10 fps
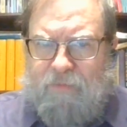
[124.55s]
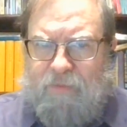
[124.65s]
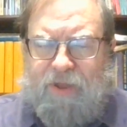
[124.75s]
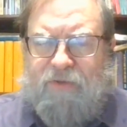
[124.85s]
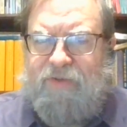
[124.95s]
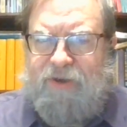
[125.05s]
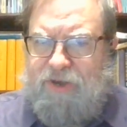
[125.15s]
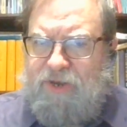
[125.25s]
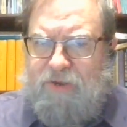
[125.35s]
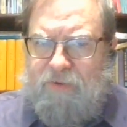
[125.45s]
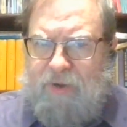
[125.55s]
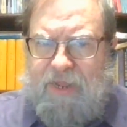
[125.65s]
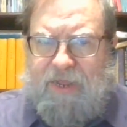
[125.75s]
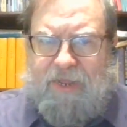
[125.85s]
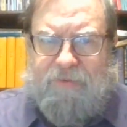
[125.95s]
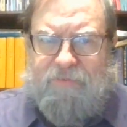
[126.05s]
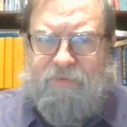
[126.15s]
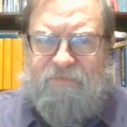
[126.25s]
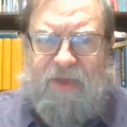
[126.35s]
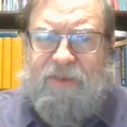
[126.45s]
relevant
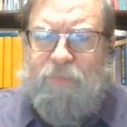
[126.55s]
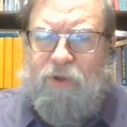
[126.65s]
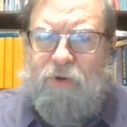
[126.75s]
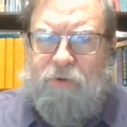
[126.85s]
Facebook